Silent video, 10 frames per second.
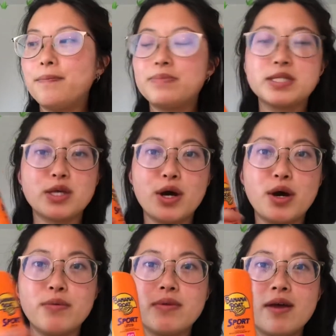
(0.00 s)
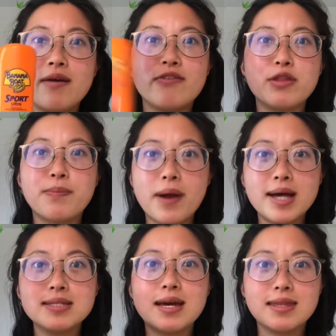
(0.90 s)
So for the
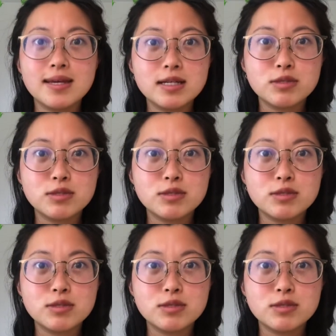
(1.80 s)
price, I think it's